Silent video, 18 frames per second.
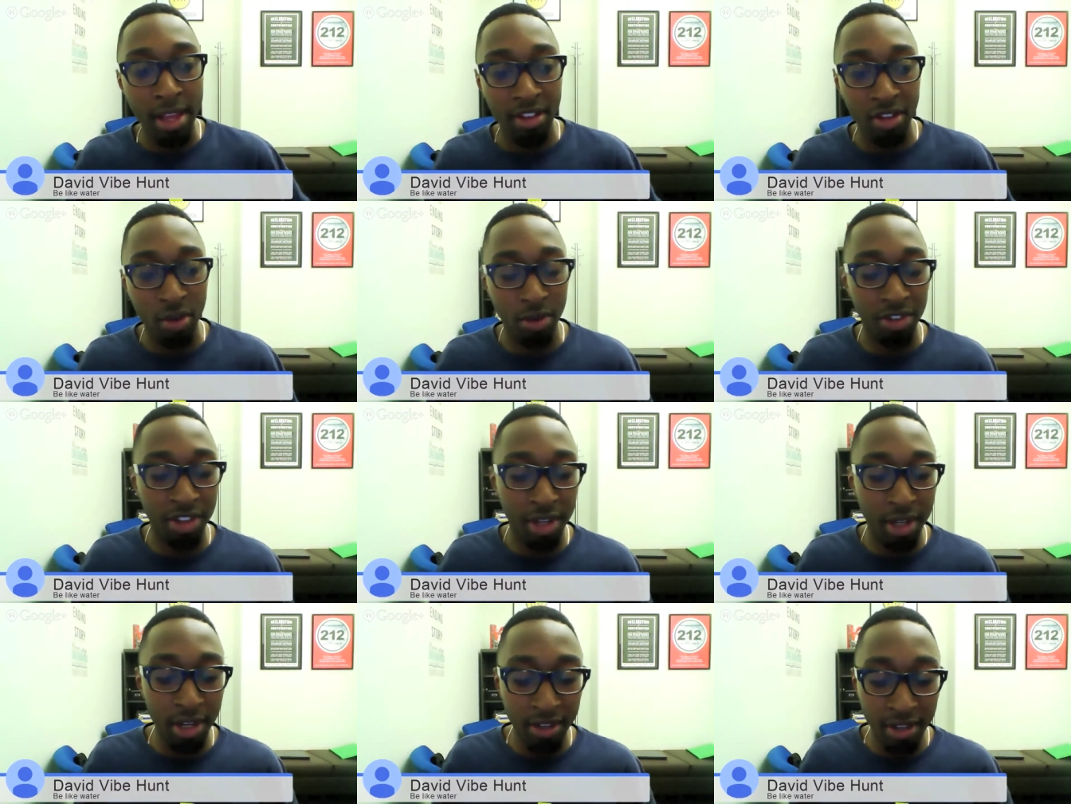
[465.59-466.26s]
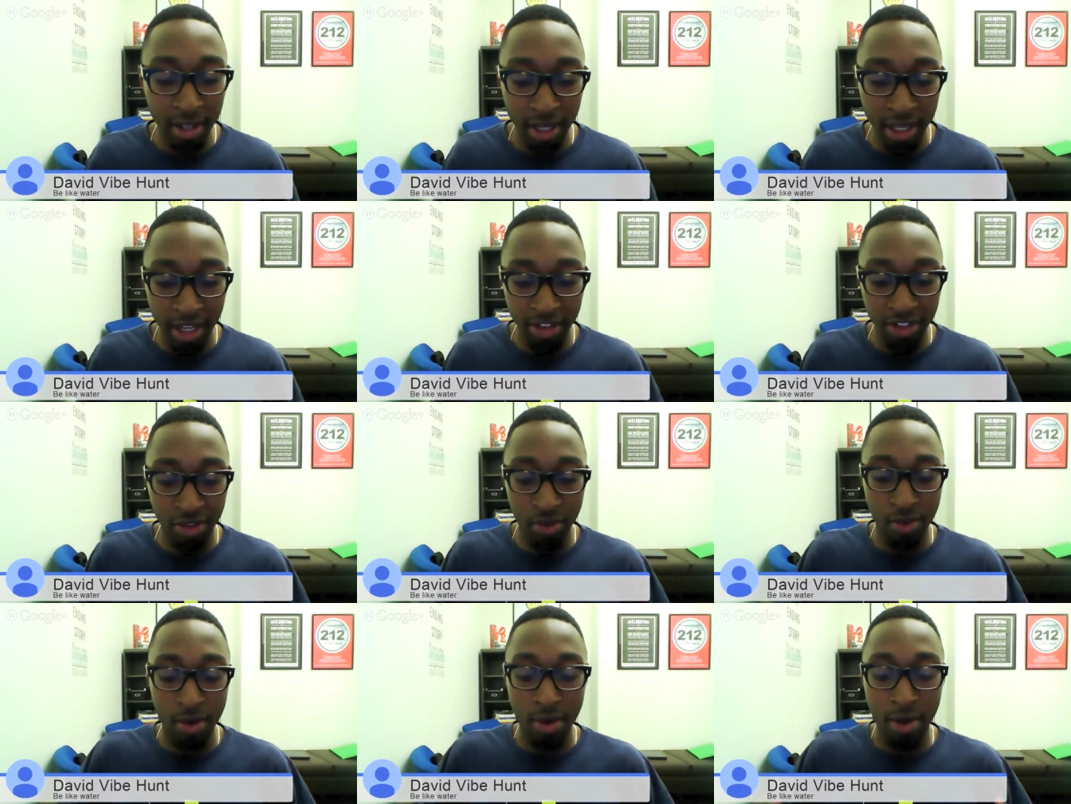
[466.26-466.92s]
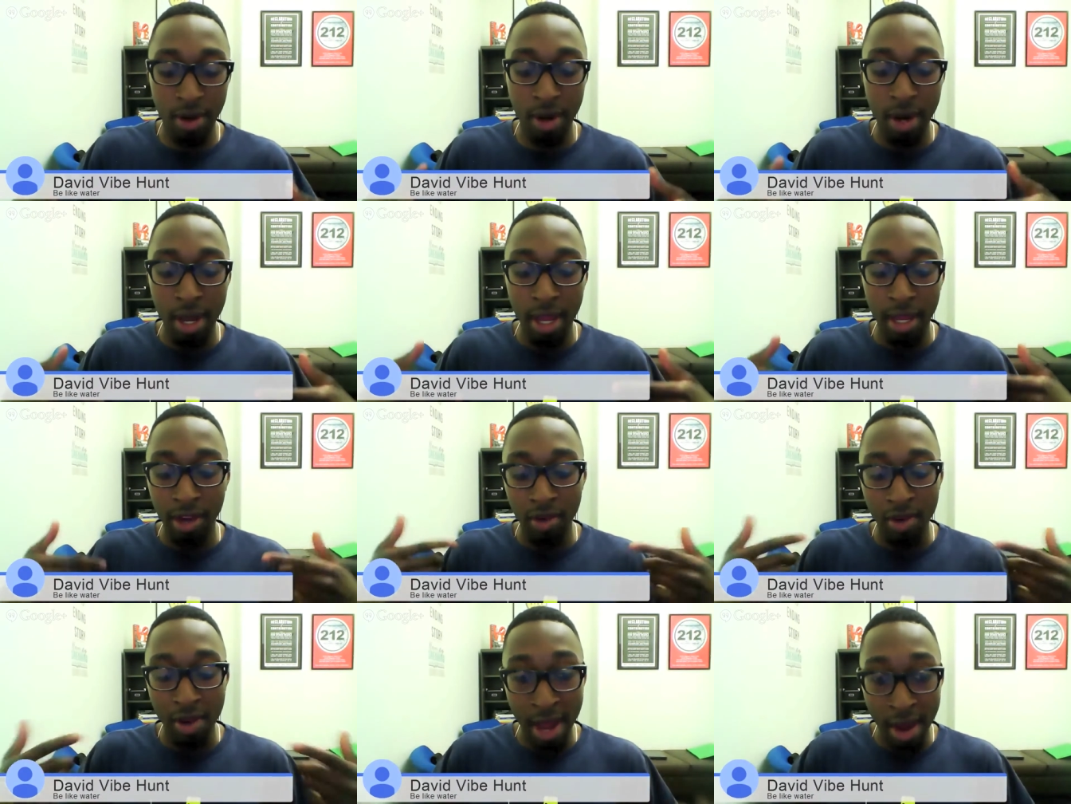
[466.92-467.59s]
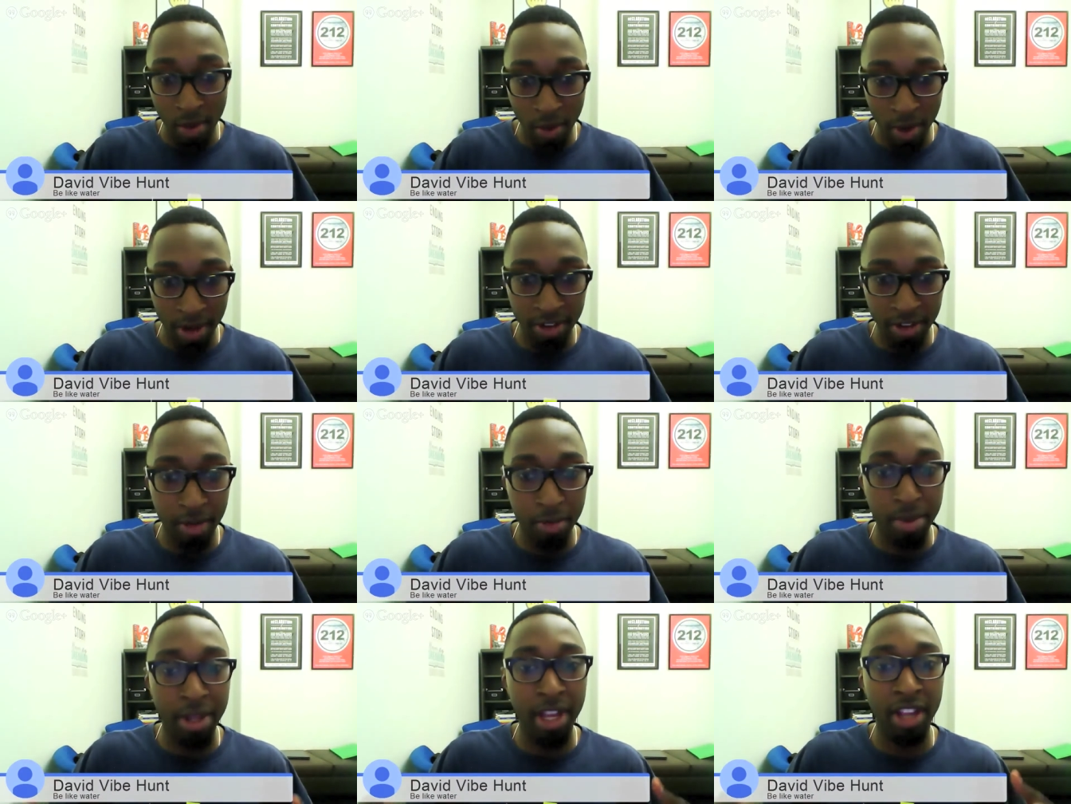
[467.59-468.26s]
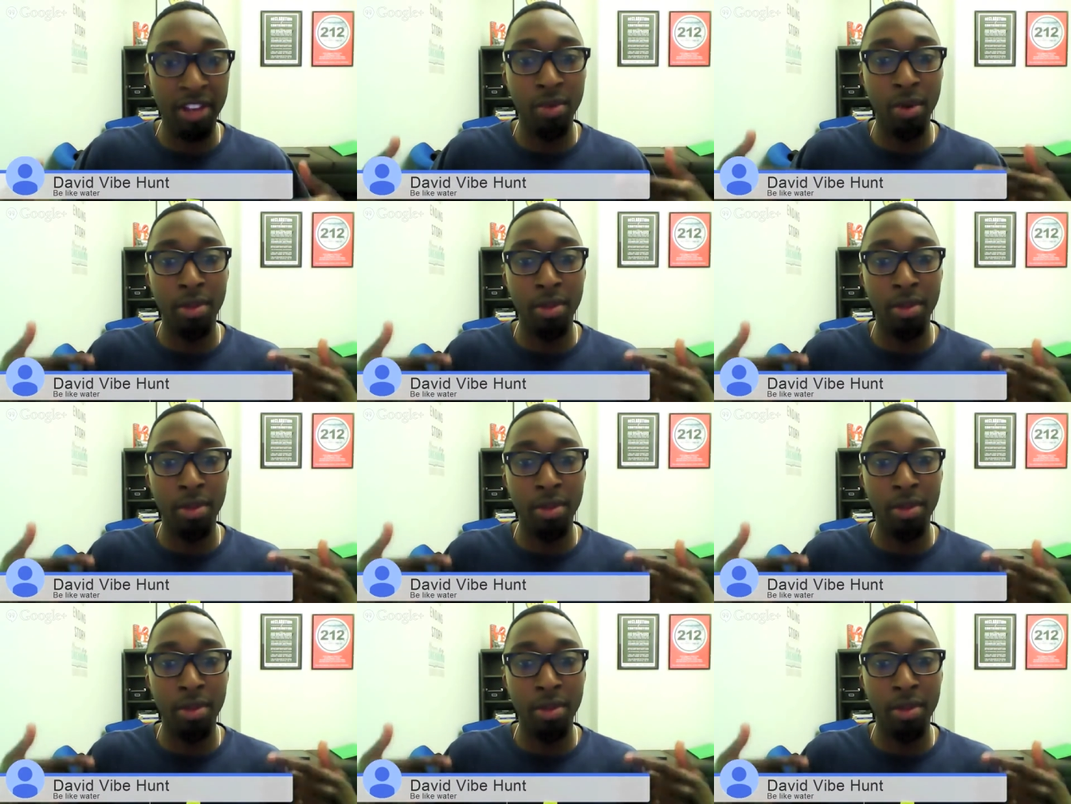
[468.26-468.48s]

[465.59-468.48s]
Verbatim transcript: So it's good to get your your networks in place,